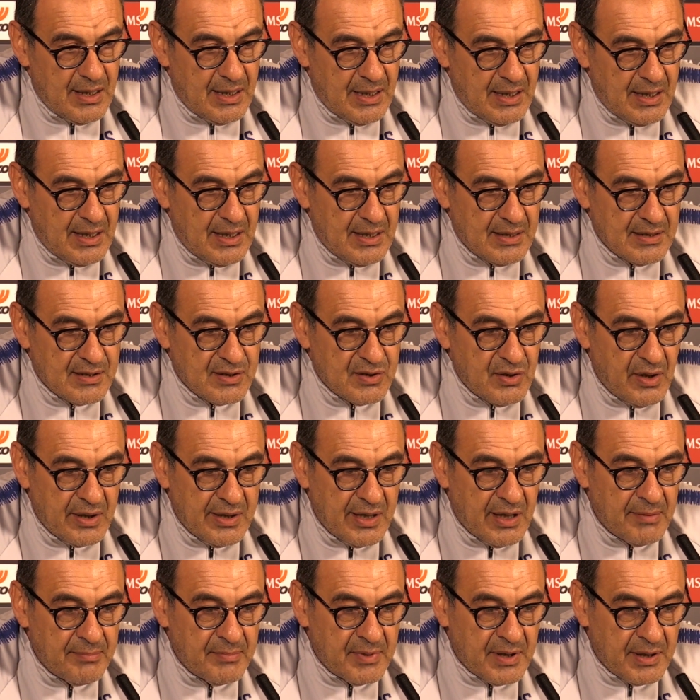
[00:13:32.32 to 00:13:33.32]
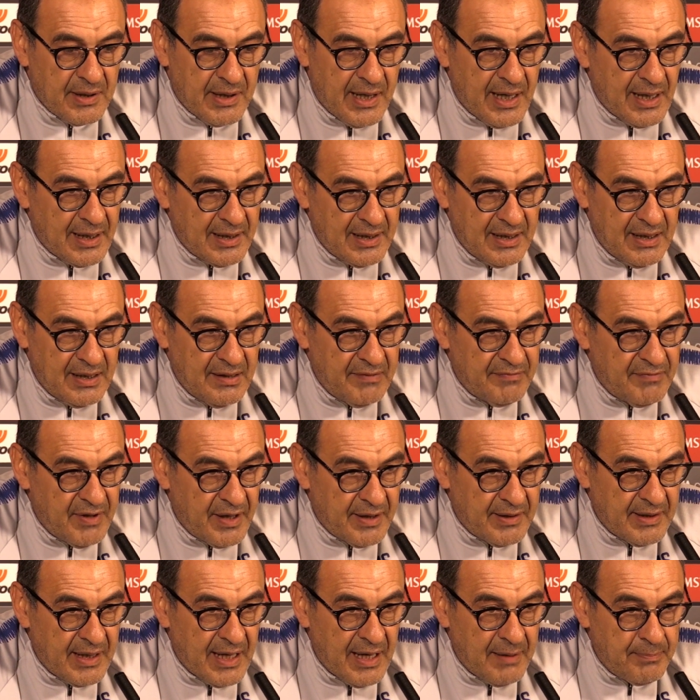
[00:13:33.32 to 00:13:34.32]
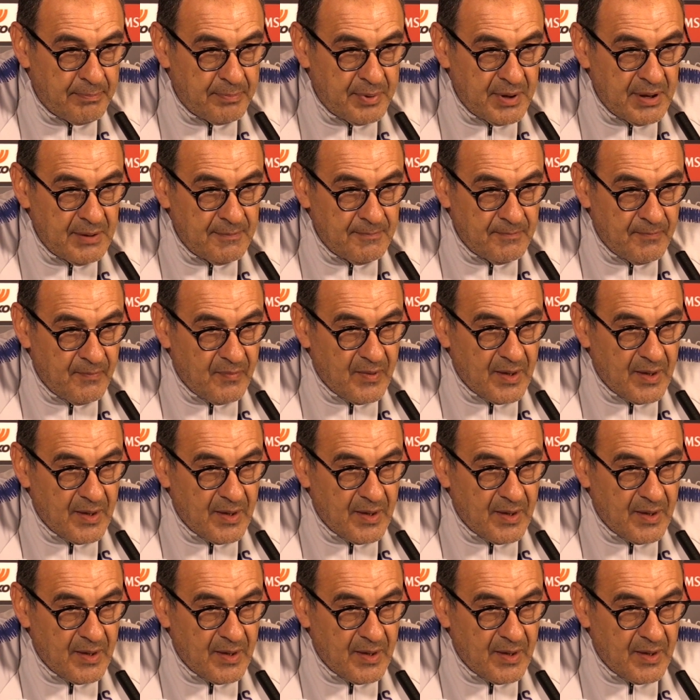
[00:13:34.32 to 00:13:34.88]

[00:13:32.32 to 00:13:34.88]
And so I am really very happy.